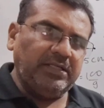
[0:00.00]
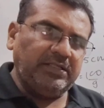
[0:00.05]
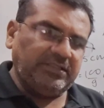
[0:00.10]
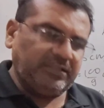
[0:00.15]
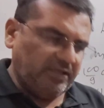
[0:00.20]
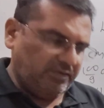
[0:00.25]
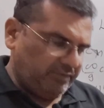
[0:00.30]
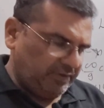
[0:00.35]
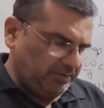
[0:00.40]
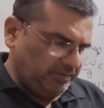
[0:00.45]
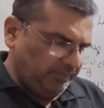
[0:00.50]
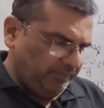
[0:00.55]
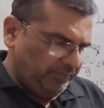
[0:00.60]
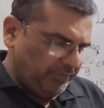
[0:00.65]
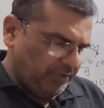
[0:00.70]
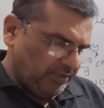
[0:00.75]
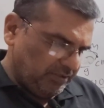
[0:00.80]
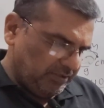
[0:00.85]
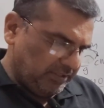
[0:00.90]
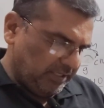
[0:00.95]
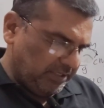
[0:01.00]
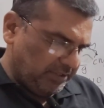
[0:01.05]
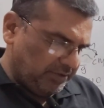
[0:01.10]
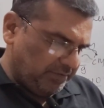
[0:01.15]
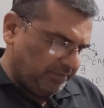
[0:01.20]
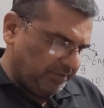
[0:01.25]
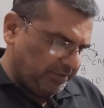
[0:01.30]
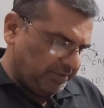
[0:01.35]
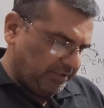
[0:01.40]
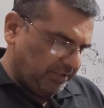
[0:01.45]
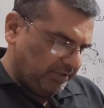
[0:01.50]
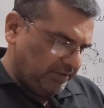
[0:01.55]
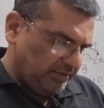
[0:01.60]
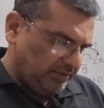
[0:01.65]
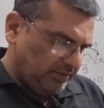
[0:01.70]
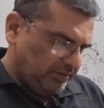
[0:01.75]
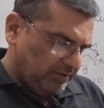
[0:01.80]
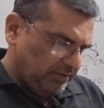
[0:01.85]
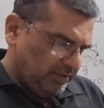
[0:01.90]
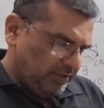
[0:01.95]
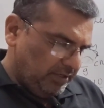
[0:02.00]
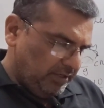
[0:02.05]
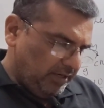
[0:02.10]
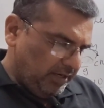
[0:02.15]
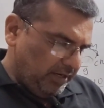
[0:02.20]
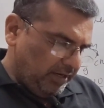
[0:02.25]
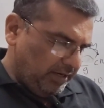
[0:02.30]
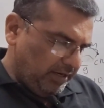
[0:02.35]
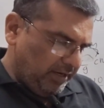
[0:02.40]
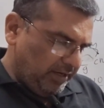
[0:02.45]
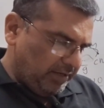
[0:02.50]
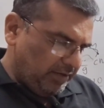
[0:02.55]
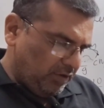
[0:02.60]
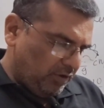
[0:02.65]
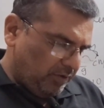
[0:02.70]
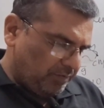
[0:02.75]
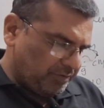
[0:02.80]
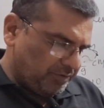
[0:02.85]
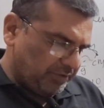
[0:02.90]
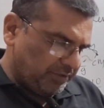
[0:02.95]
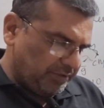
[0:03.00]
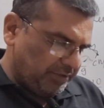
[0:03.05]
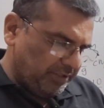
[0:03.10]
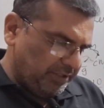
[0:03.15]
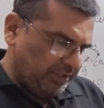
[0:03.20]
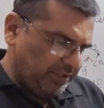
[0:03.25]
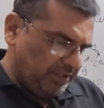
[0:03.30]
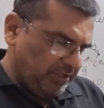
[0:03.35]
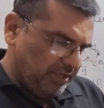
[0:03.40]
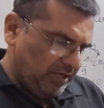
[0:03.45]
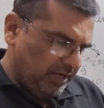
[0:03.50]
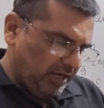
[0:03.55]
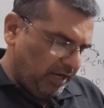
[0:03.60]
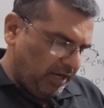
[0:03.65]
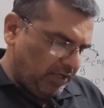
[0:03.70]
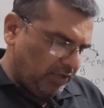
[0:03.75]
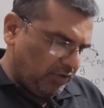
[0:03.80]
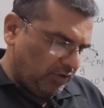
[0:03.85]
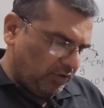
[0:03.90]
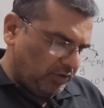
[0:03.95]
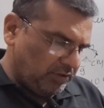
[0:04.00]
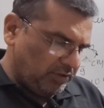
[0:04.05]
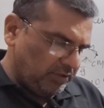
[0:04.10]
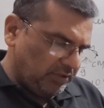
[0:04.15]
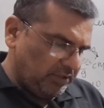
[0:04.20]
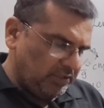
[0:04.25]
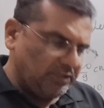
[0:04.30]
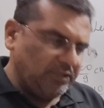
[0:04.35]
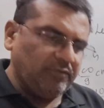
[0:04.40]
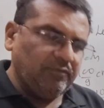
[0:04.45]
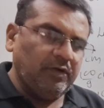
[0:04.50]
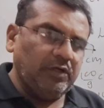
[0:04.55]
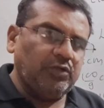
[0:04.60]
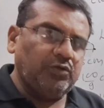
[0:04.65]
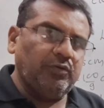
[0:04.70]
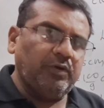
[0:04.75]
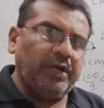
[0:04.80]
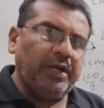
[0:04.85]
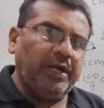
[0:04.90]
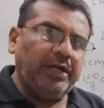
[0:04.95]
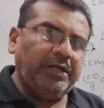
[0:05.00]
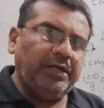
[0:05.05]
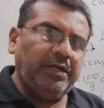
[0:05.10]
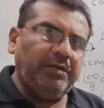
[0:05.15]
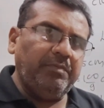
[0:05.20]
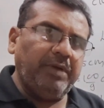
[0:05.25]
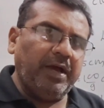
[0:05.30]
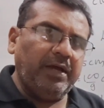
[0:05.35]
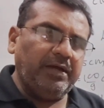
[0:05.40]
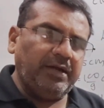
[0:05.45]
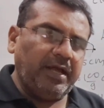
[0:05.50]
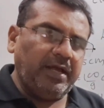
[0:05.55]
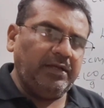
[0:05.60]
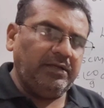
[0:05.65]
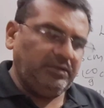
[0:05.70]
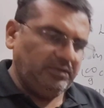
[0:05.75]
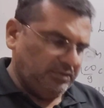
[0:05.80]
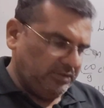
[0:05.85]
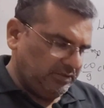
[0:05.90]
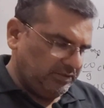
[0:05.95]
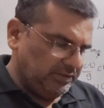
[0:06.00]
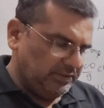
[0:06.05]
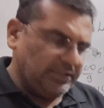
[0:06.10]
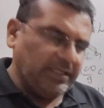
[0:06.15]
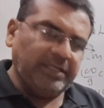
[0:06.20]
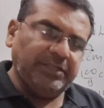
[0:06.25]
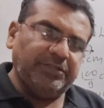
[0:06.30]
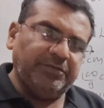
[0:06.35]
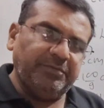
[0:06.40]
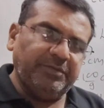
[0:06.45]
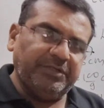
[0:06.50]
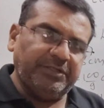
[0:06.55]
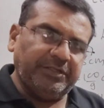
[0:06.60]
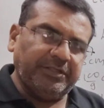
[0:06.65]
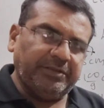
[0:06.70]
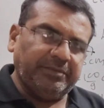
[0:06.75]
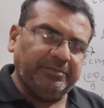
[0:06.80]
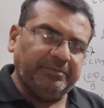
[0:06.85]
by 7 cm, and option D, L0 is equal to 80 by 9 cm.